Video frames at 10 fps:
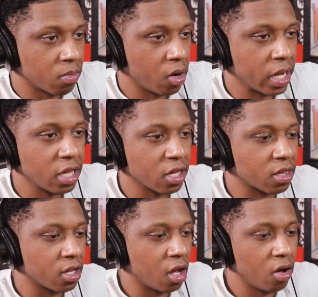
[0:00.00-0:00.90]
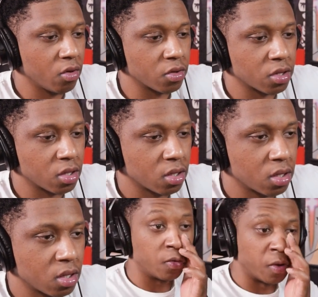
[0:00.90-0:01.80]
Bro, he just knows.
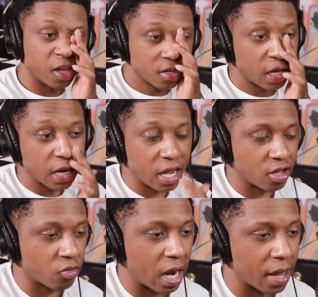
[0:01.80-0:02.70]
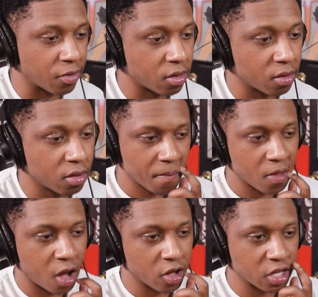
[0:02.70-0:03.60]
When he say that, it's raps.
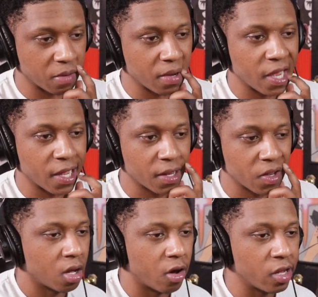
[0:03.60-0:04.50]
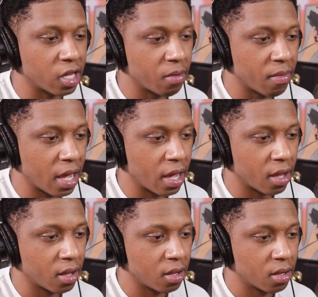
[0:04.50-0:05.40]
Oh, he's getting
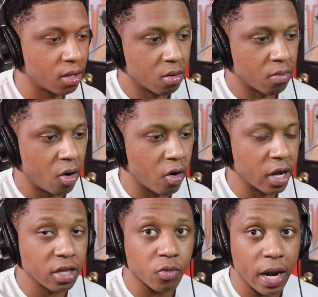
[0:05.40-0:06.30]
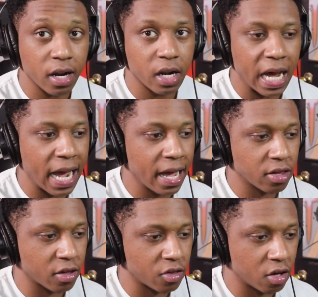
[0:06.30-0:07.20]
mad. Bro, his regular
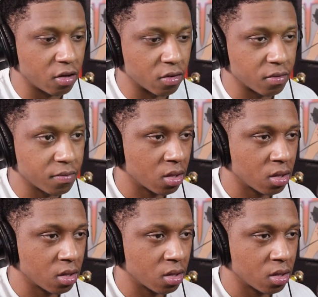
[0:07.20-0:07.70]
eyes are shown.